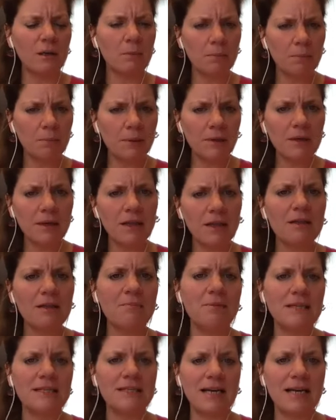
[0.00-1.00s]
Put it on the
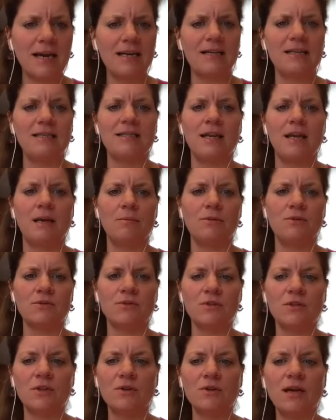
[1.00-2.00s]
big dining table
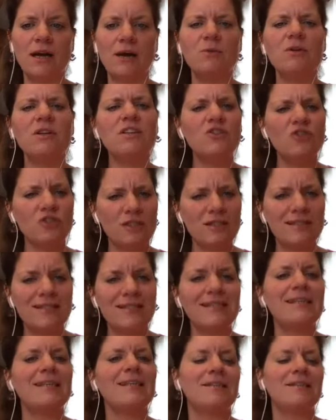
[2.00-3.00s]
so that we can just
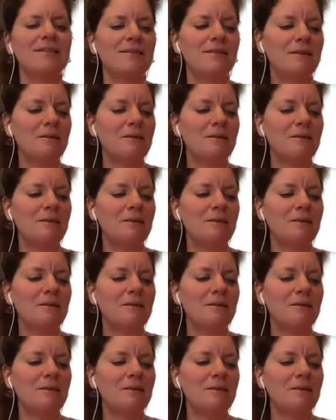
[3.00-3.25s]
see it.